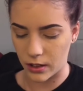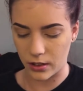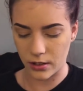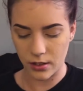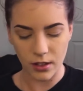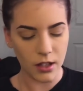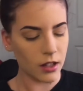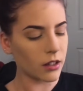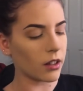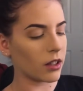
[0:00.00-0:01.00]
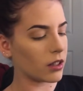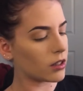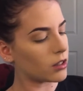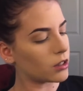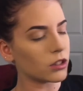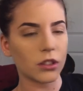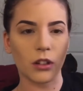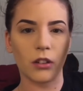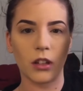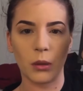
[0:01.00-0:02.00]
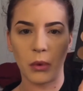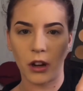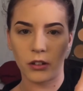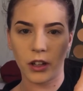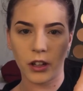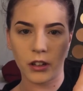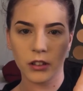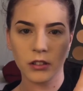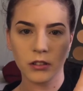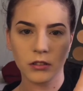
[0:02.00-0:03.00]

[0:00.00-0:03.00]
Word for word: this like chocolatey brown right here.